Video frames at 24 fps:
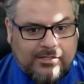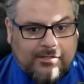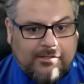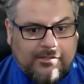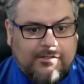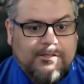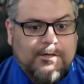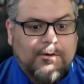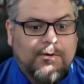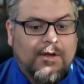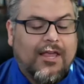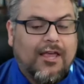
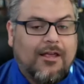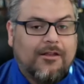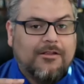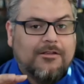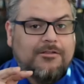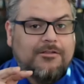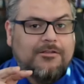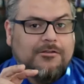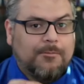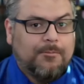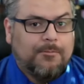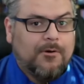So again,
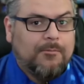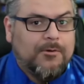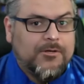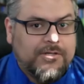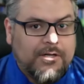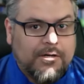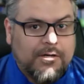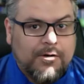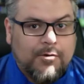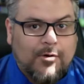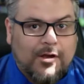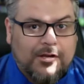this is a
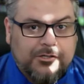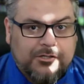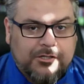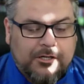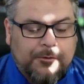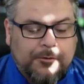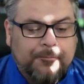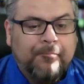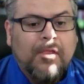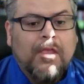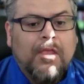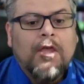permission
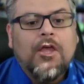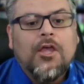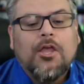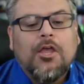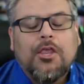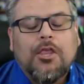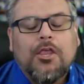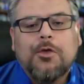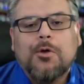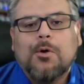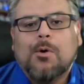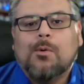question.
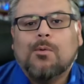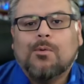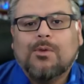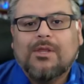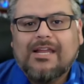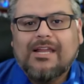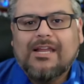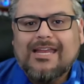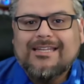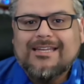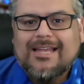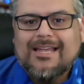You only
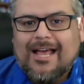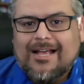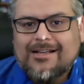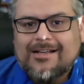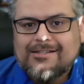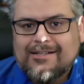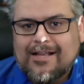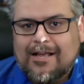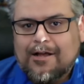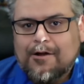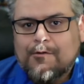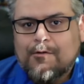need to ask
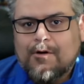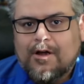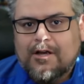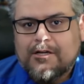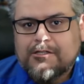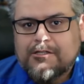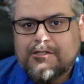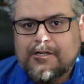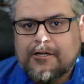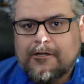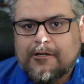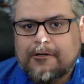that
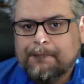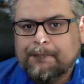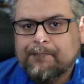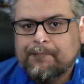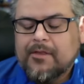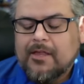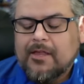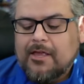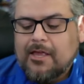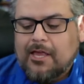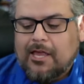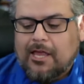question
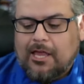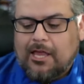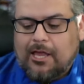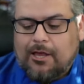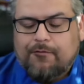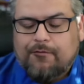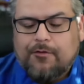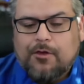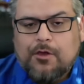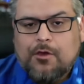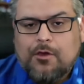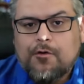
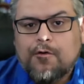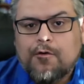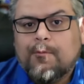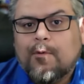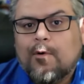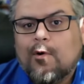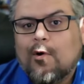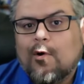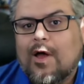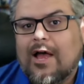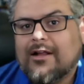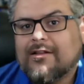if you
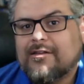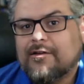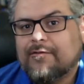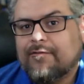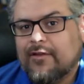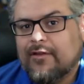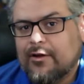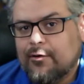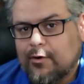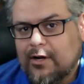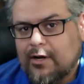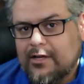
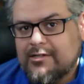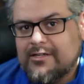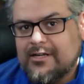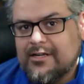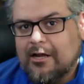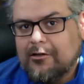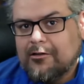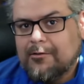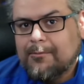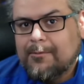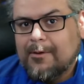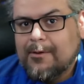proactively reached
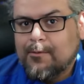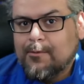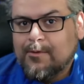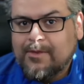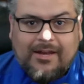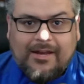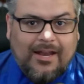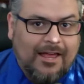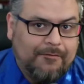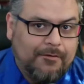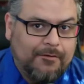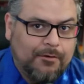out to people
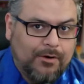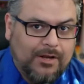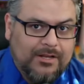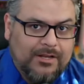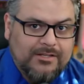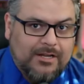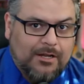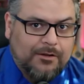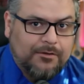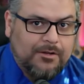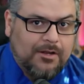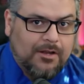that haven't reached
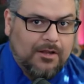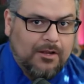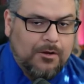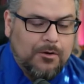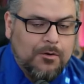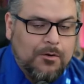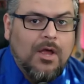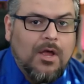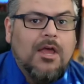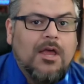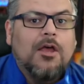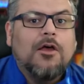out to
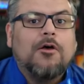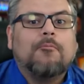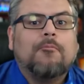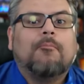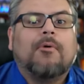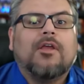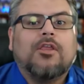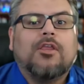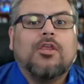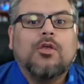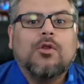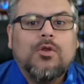you,
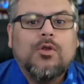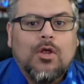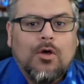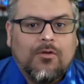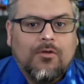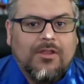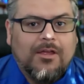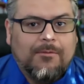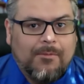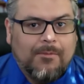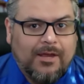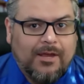but you know
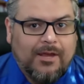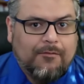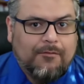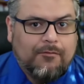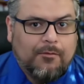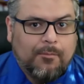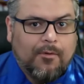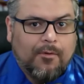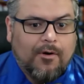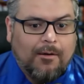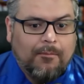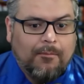they might have a
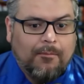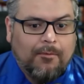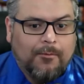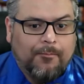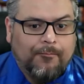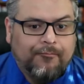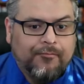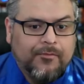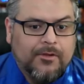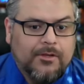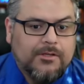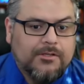
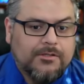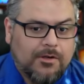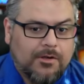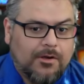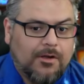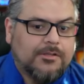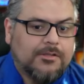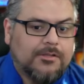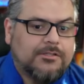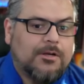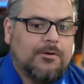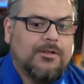problem.
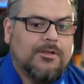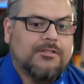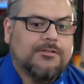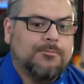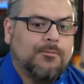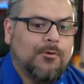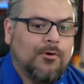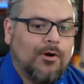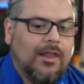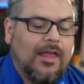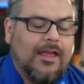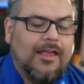So it's
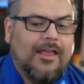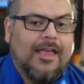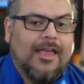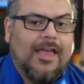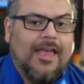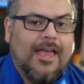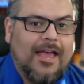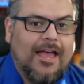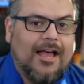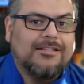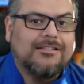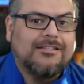more like,
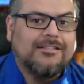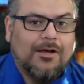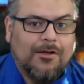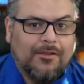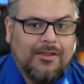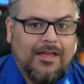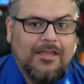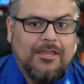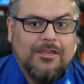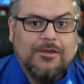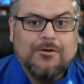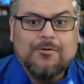"Hey, I saw
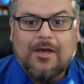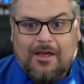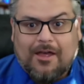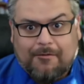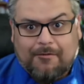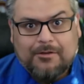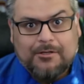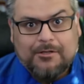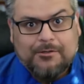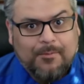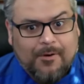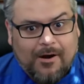that you
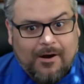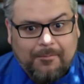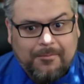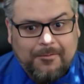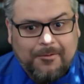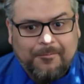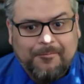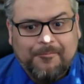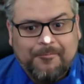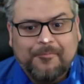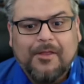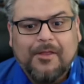have this
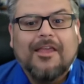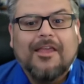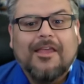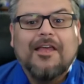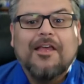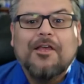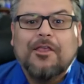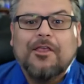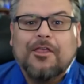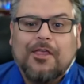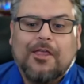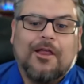problem.
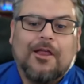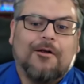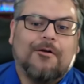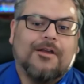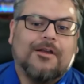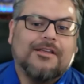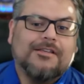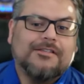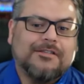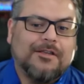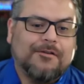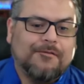
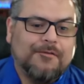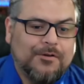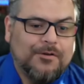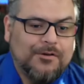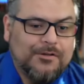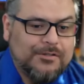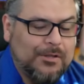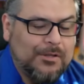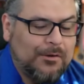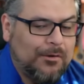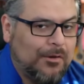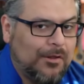Curious if you're
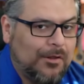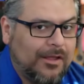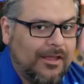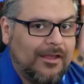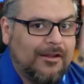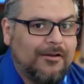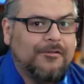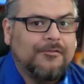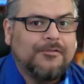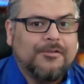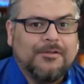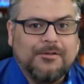still
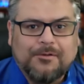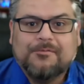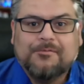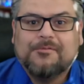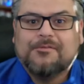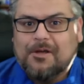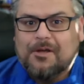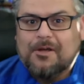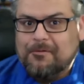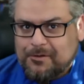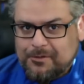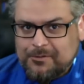looking to
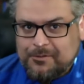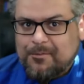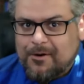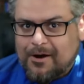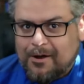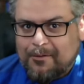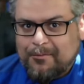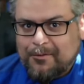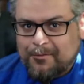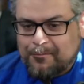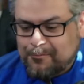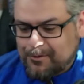solve this
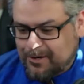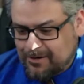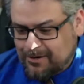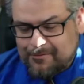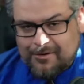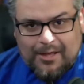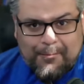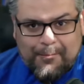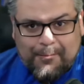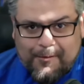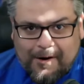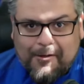problem, whatever
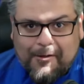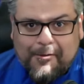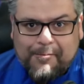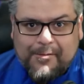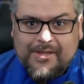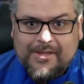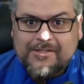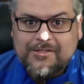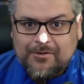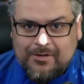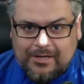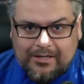that problem
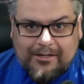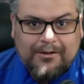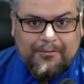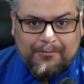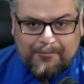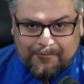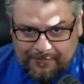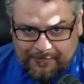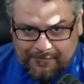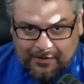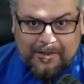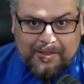is. You need to
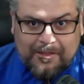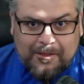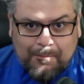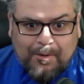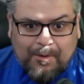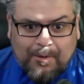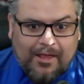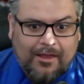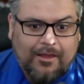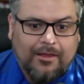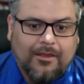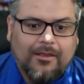fill in the
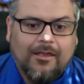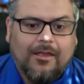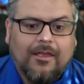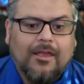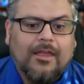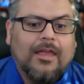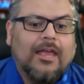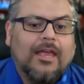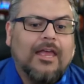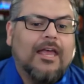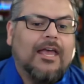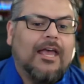blank.
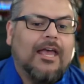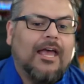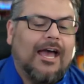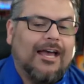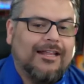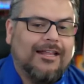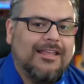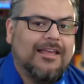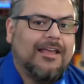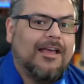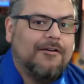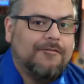
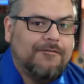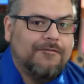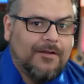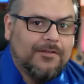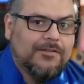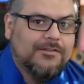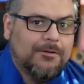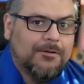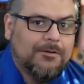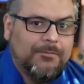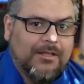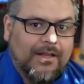I think I
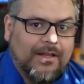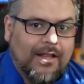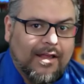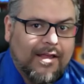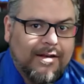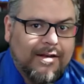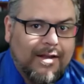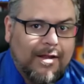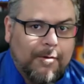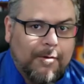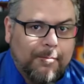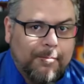found something that
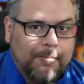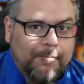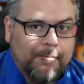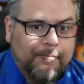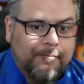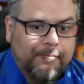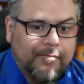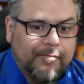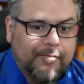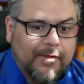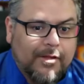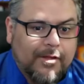can help,
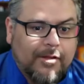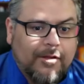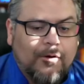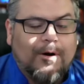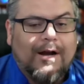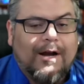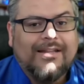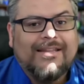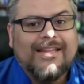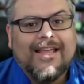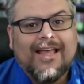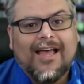
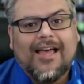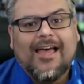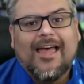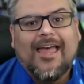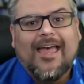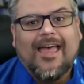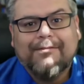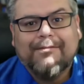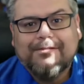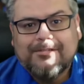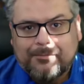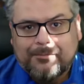or I think I
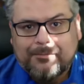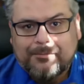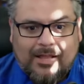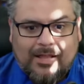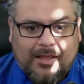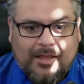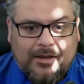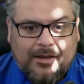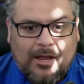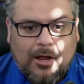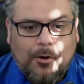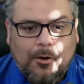have something
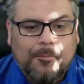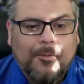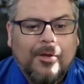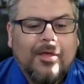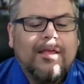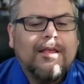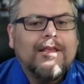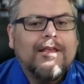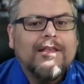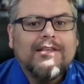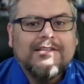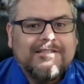that can help."
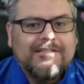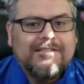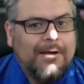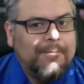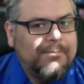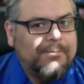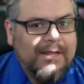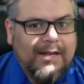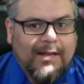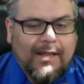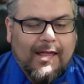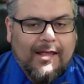
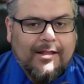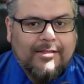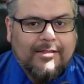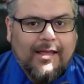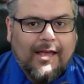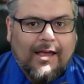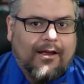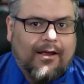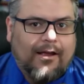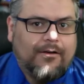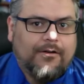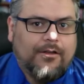Something like
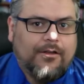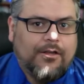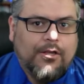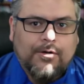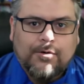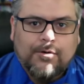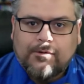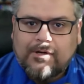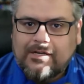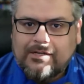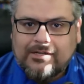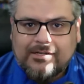that. You
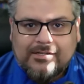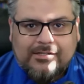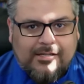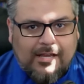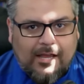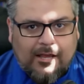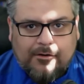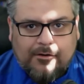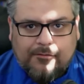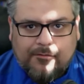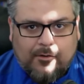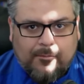don't need to
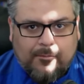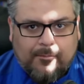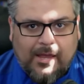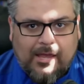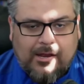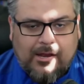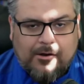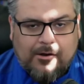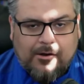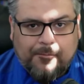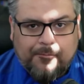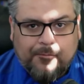say it
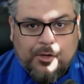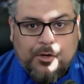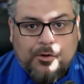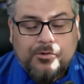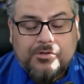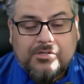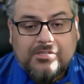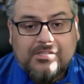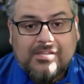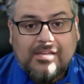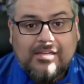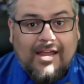verbatim. You
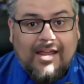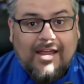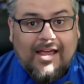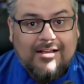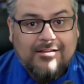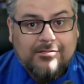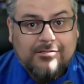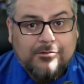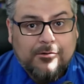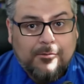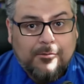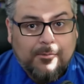just need to
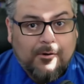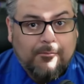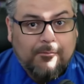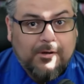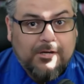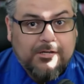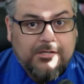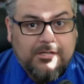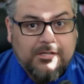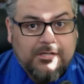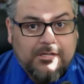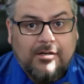ask their
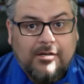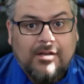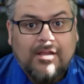permission